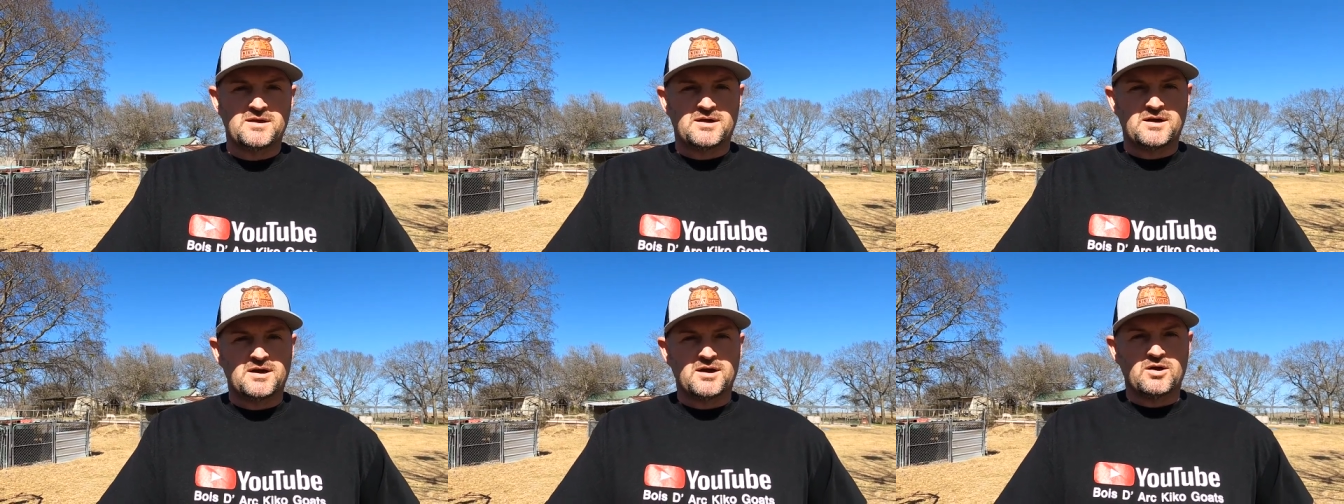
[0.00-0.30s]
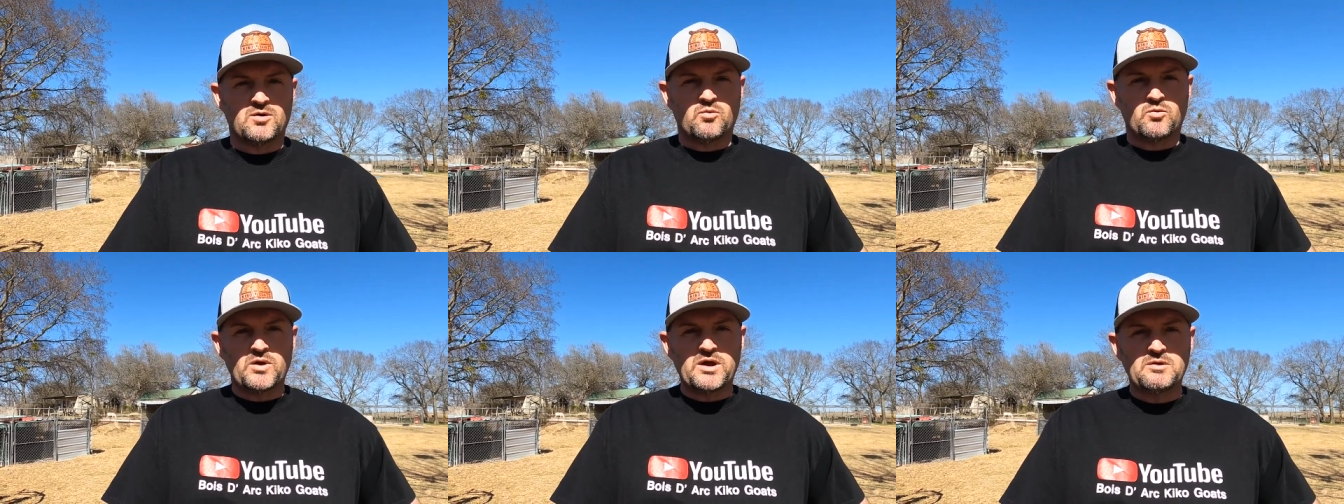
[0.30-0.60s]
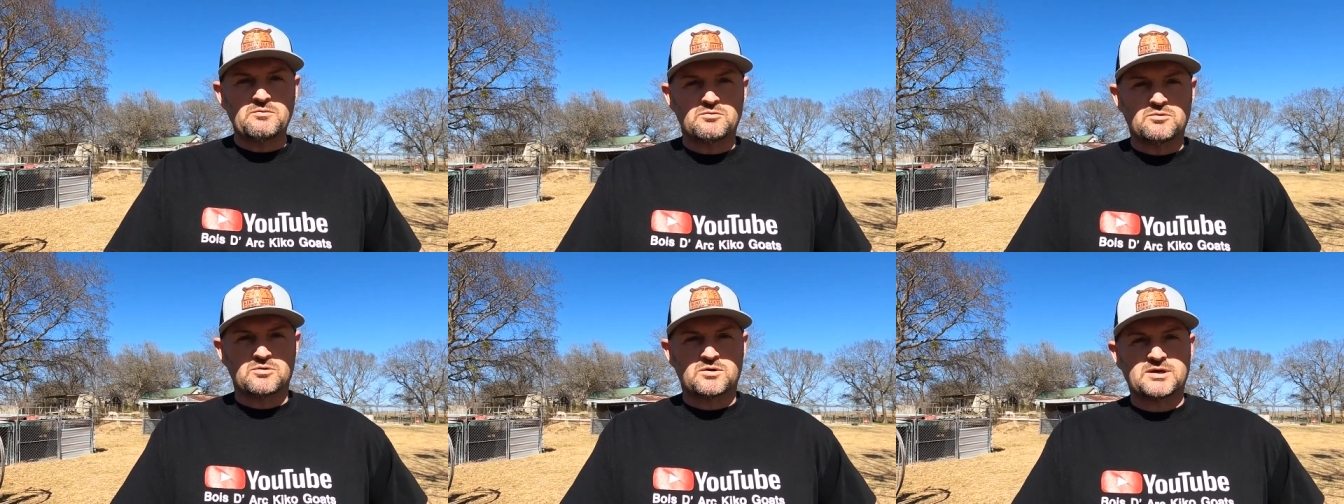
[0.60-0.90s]
Uh, we
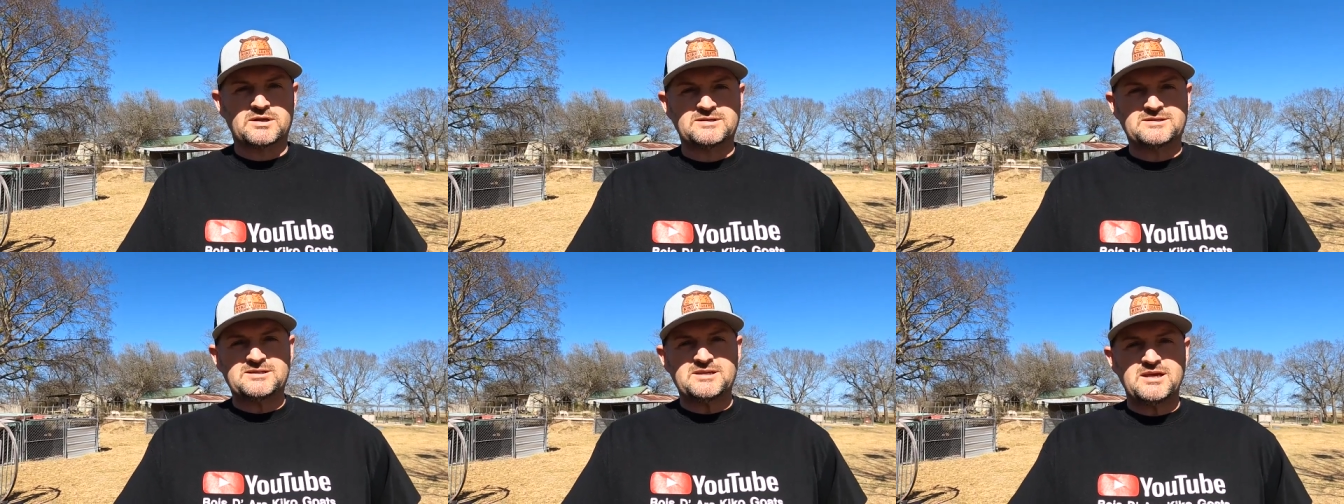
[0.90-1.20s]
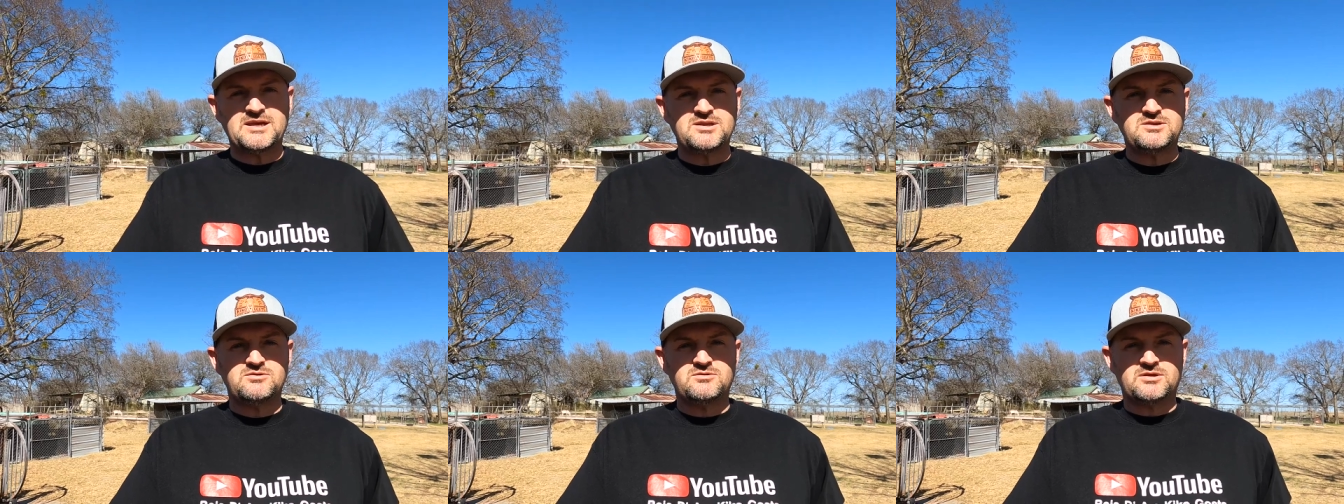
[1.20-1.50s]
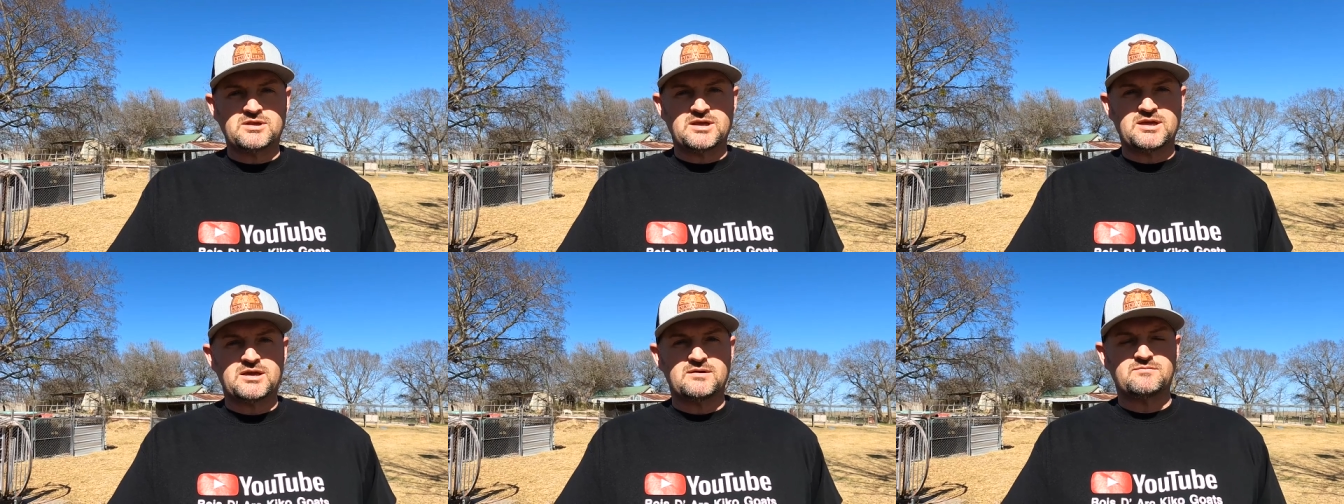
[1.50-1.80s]
will continue
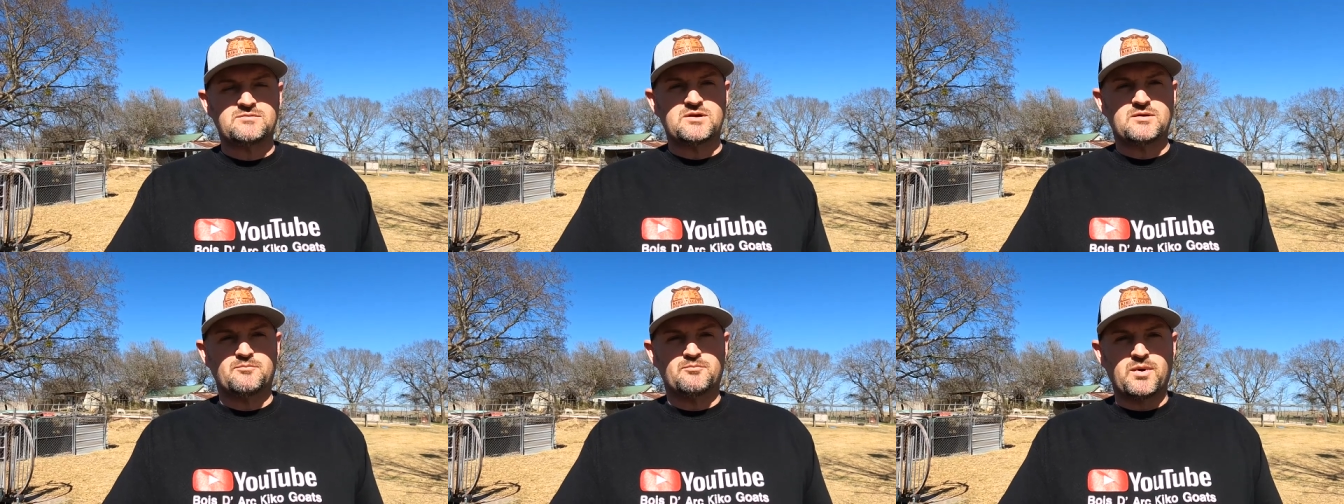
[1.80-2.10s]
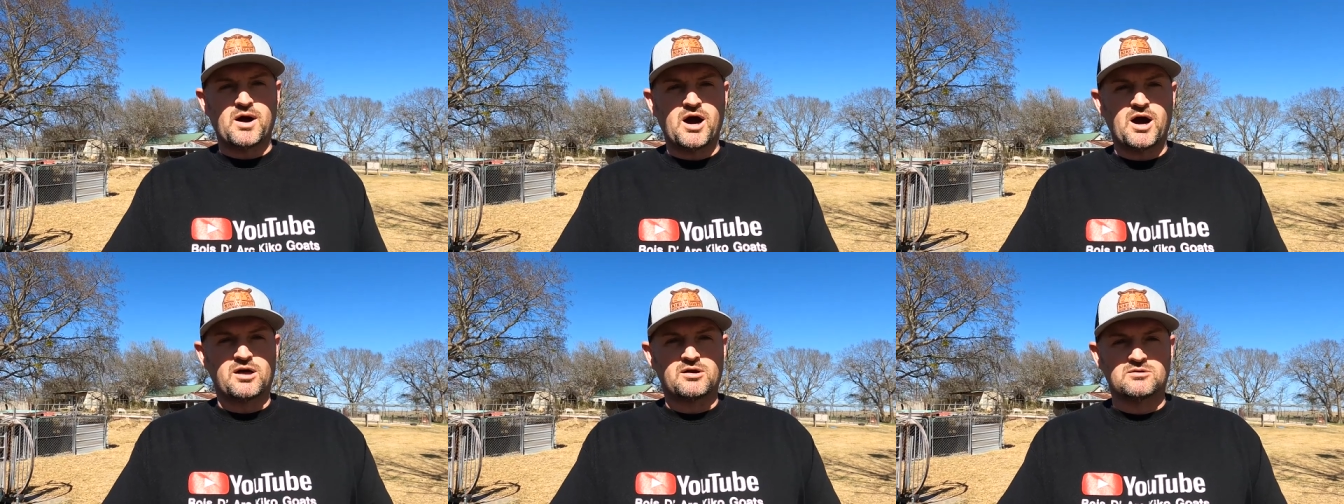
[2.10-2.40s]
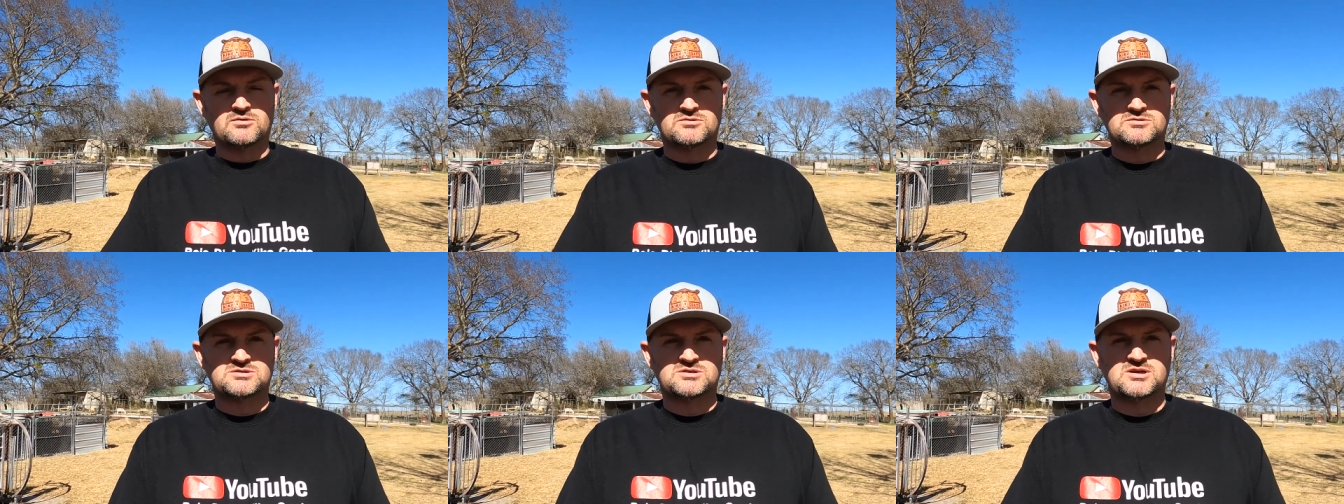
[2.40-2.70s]
to give them
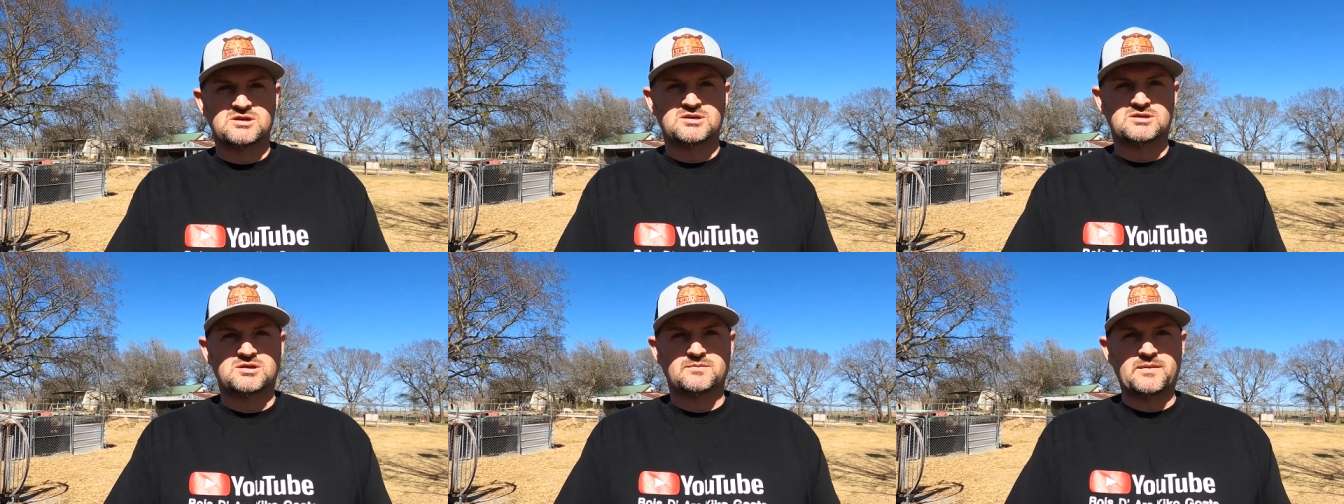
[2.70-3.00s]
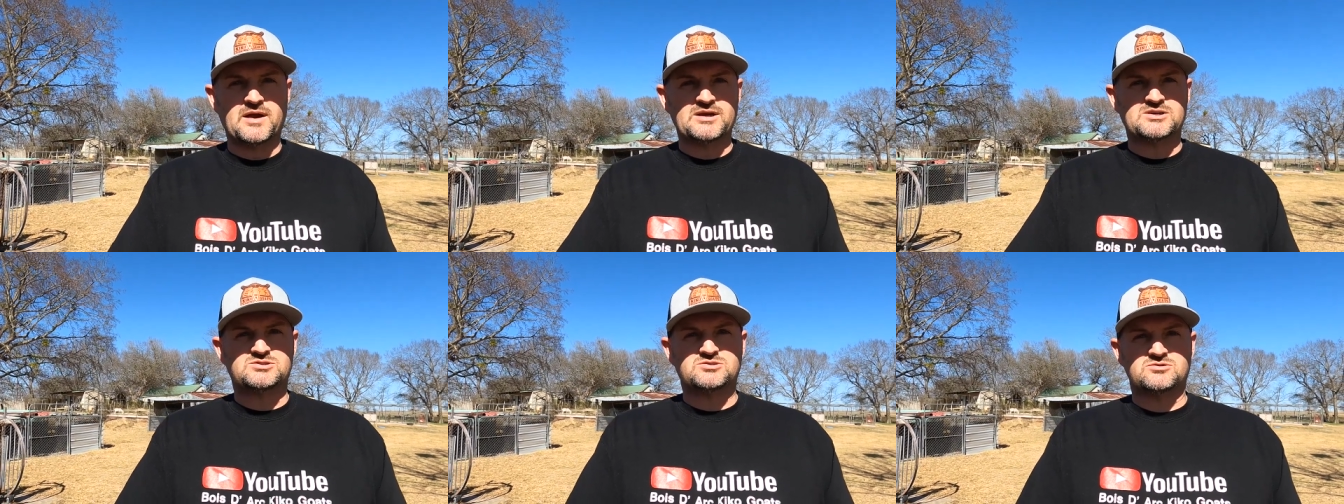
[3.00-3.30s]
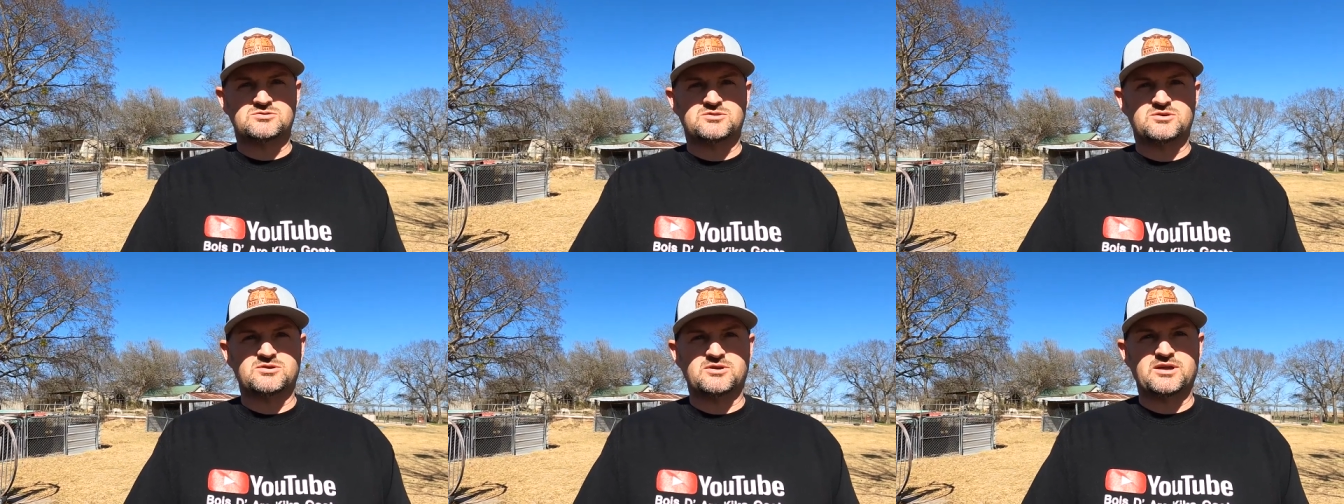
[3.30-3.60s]
bottles to make
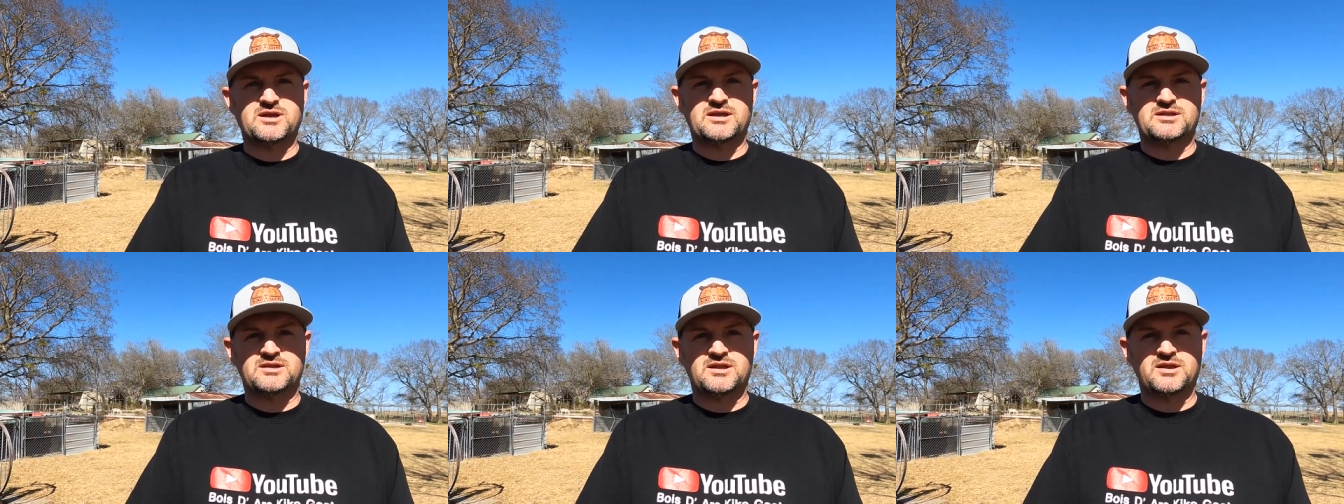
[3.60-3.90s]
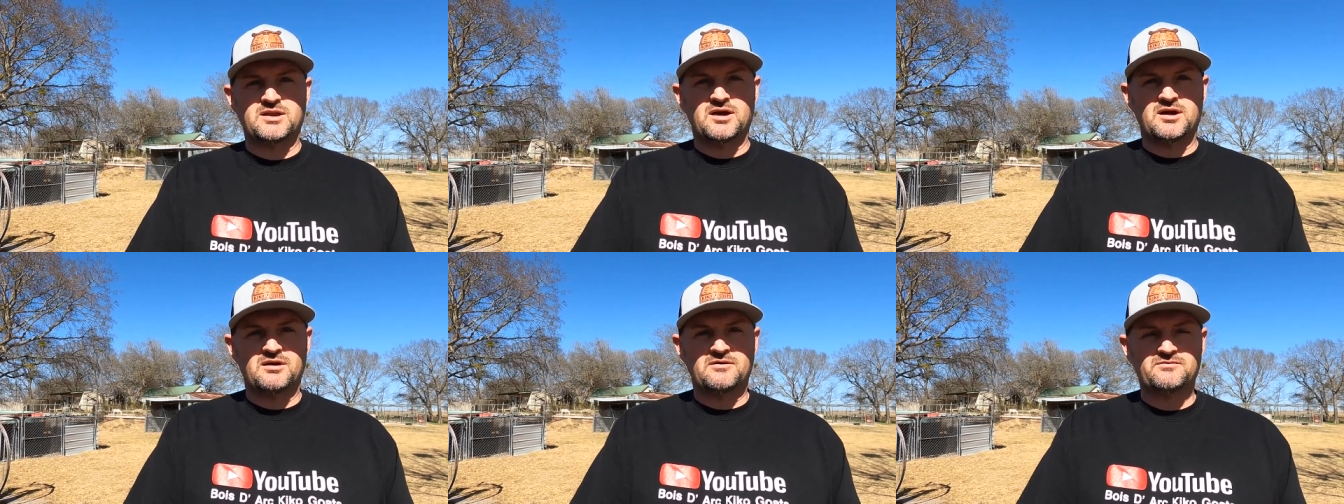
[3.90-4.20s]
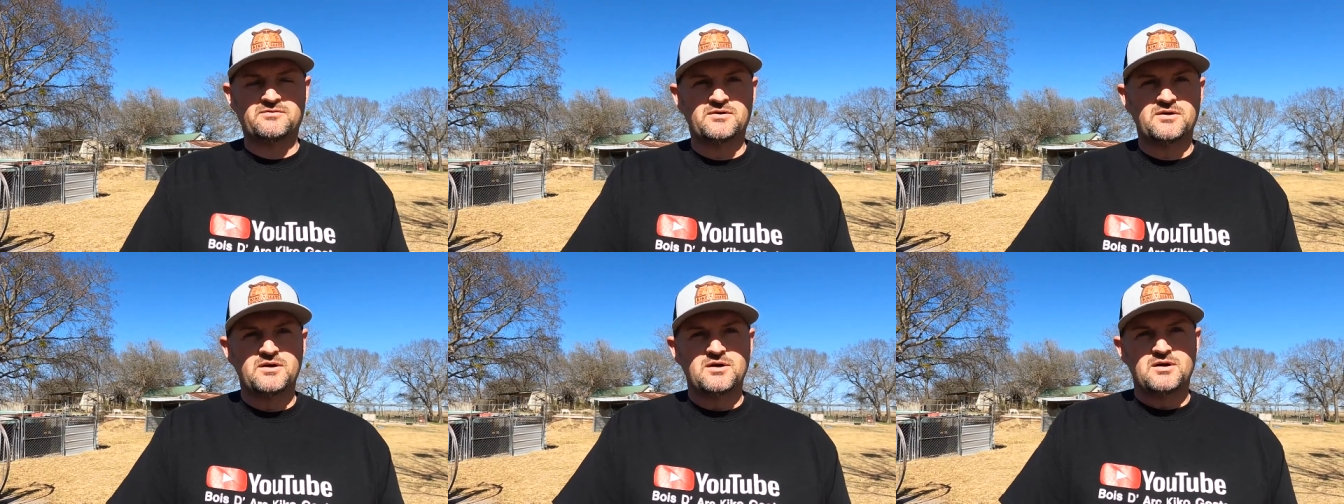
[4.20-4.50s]
sure they're getting
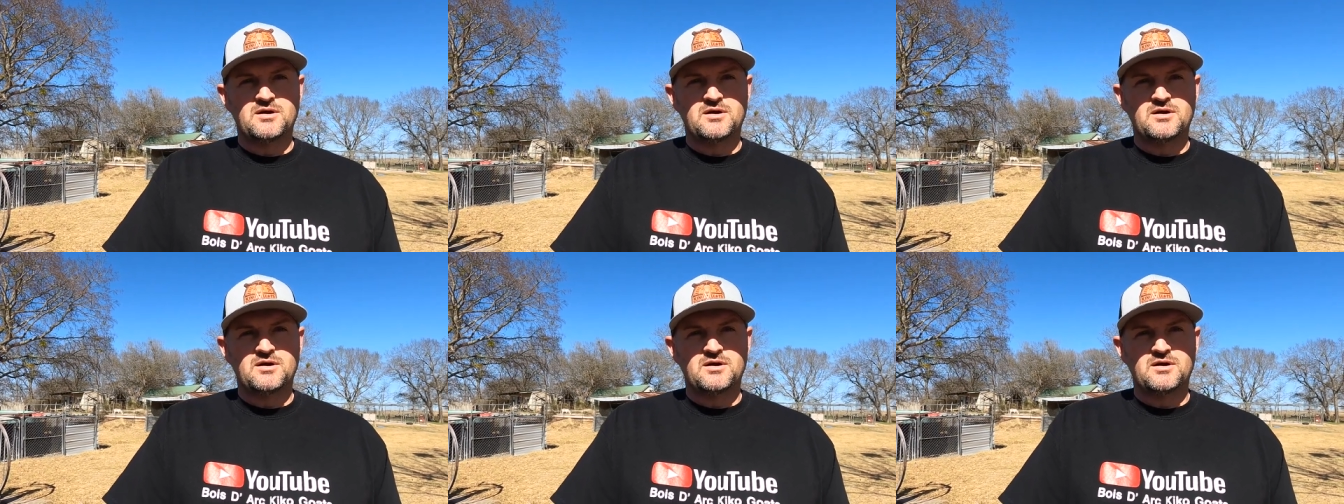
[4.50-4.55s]
enough.